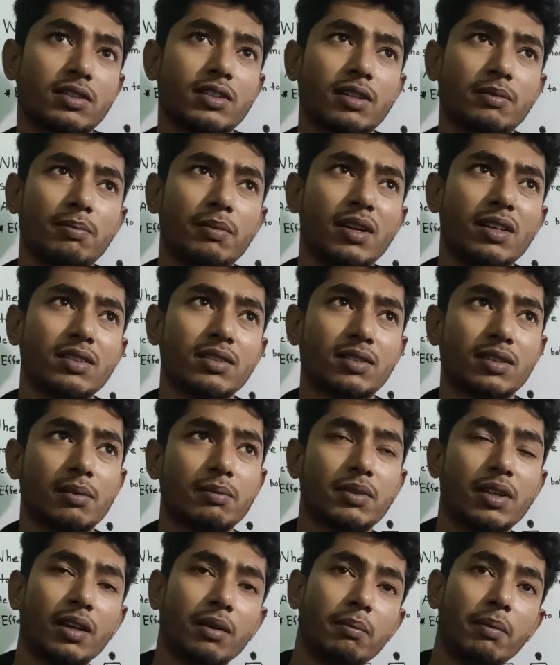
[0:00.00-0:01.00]
that means
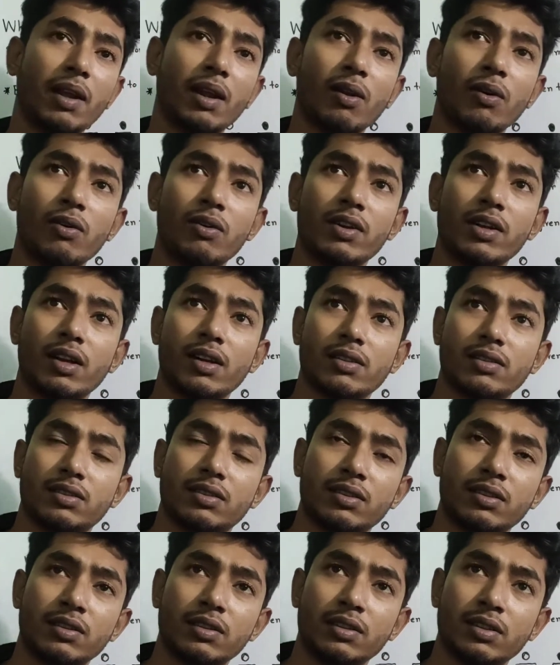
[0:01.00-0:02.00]
something melodious,
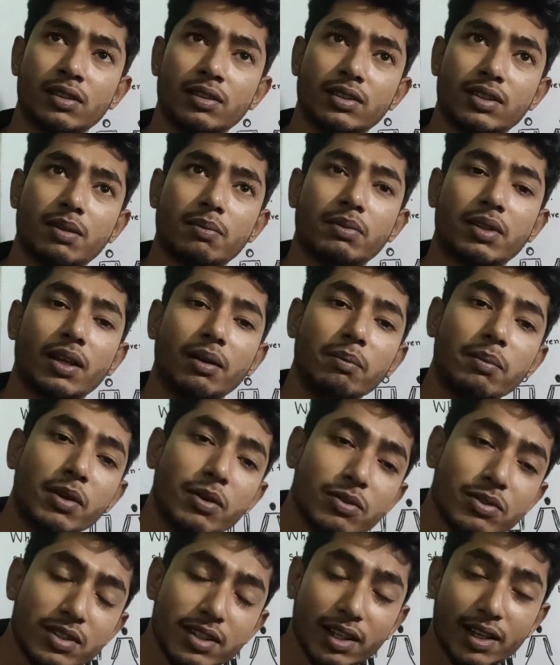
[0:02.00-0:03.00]
something
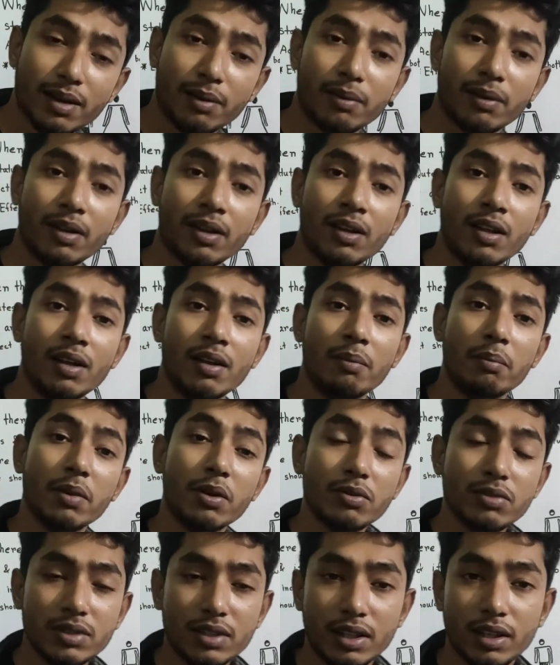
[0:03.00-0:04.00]
musical,
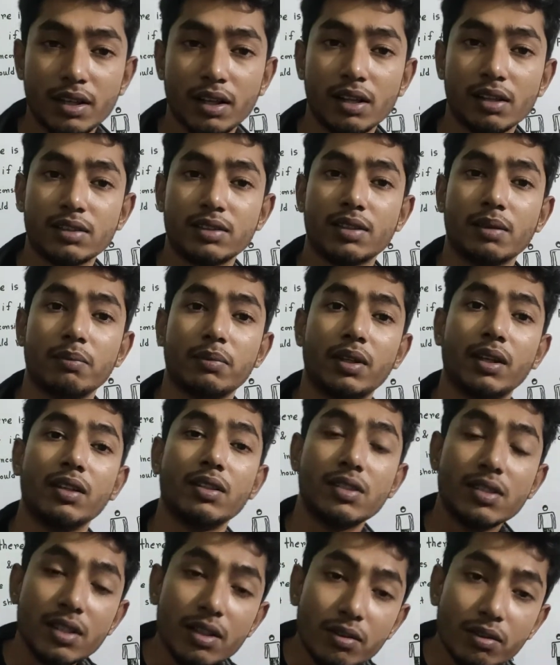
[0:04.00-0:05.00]
something
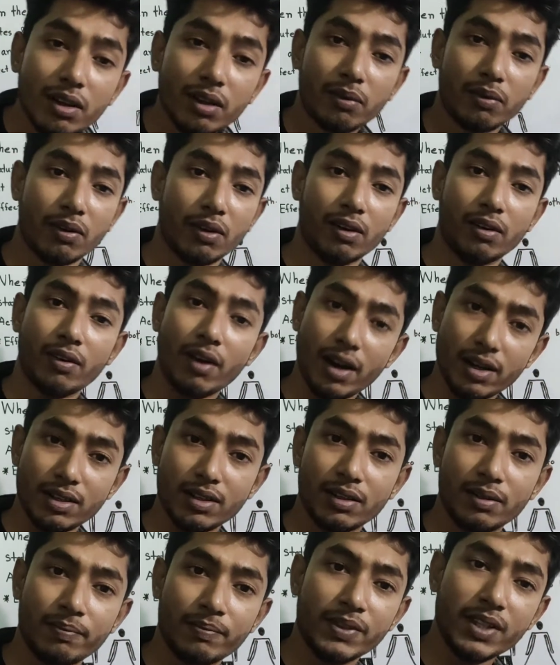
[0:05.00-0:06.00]
tunable, right?
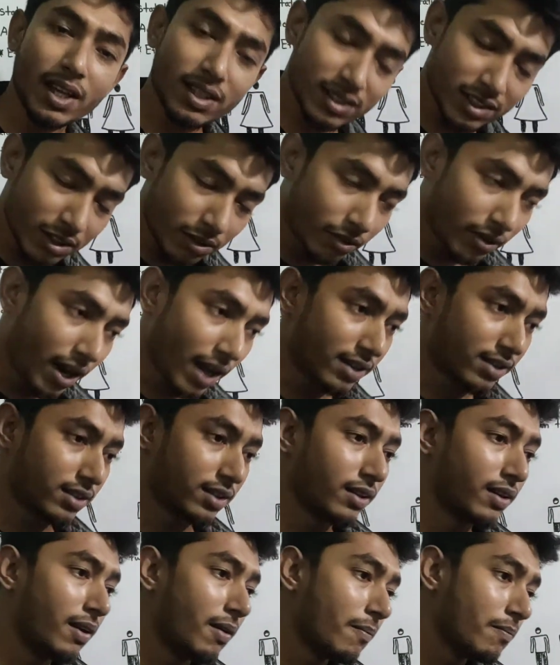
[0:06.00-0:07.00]
Yes, you're right.
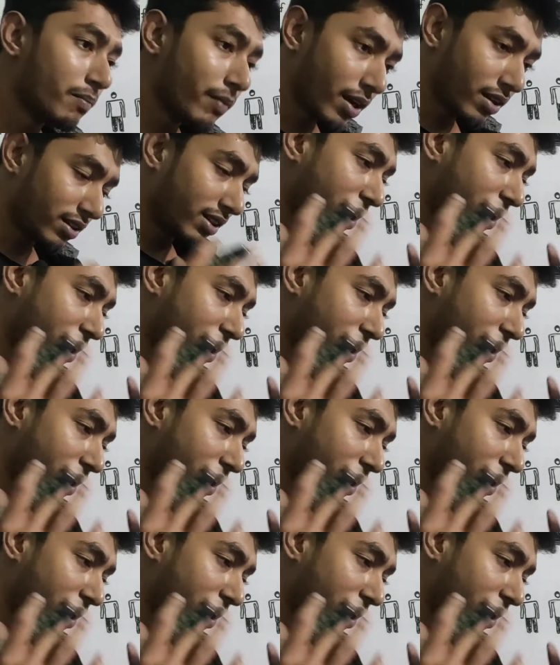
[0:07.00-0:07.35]
But